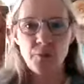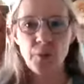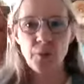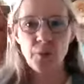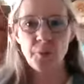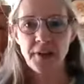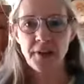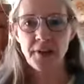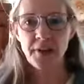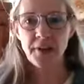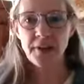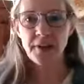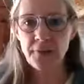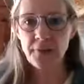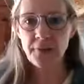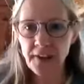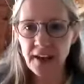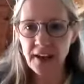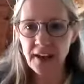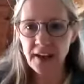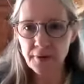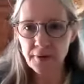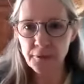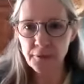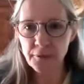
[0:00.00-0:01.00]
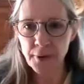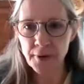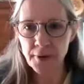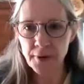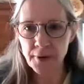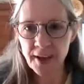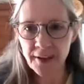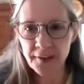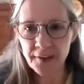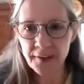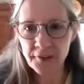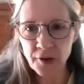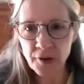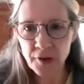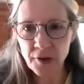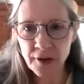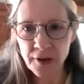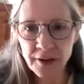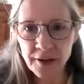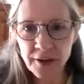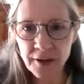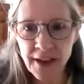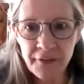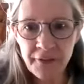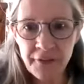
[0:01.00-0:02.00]
What was I just saying before that? I started
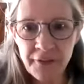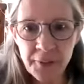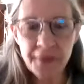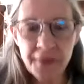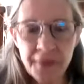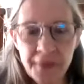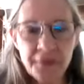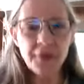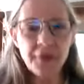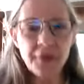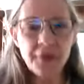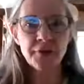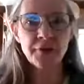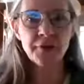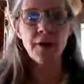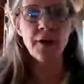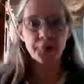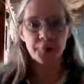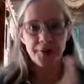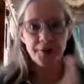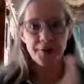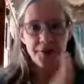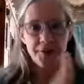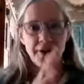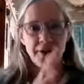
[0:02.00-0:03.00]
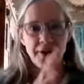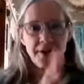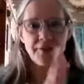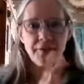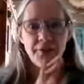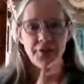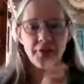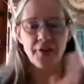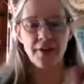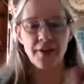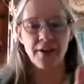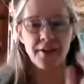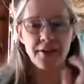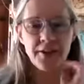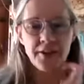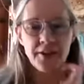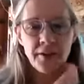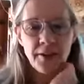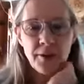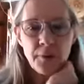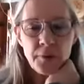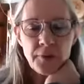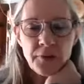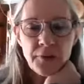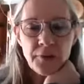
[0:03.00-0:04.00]
to laugh at myself. I lost my train of thought. I
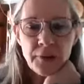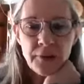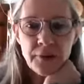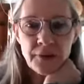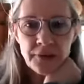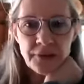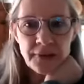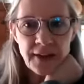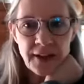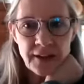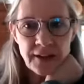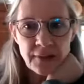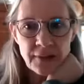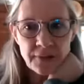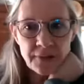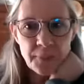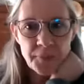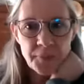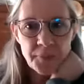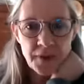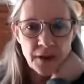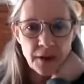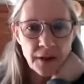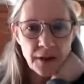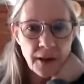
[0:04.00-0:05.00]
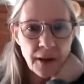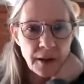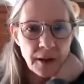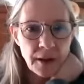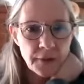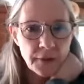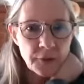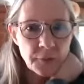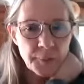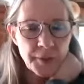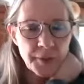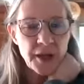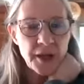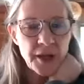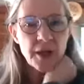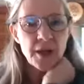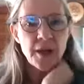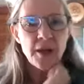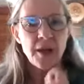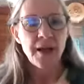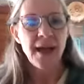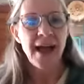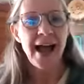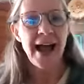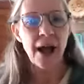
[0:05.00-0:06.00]
think I was going to say something else, but
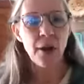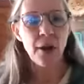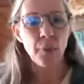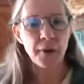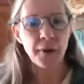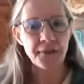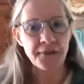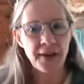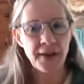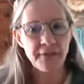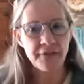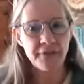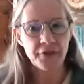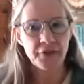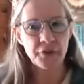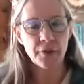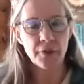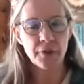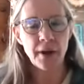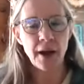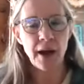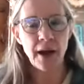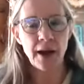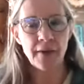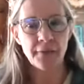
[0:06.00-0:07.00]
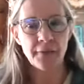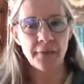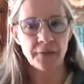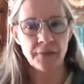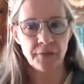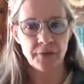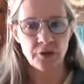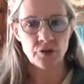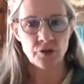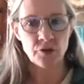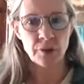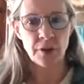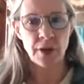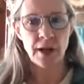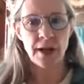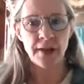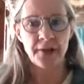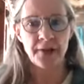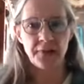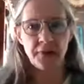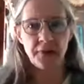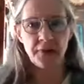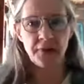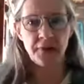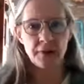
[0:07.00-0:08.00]
how was that for you guys?
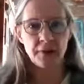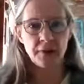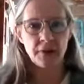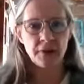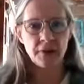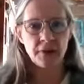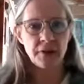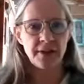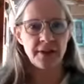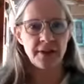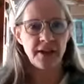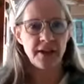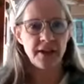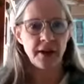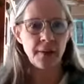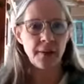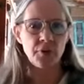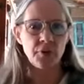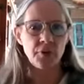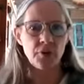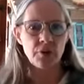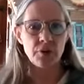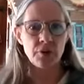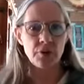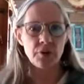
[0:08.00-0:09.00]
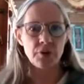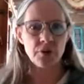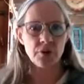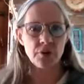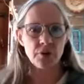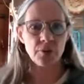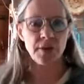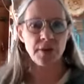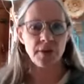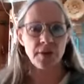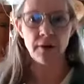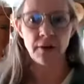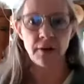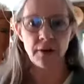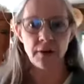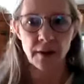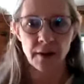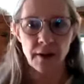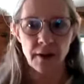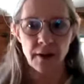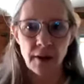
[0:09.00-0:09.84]
Visualizing the cleanup crew and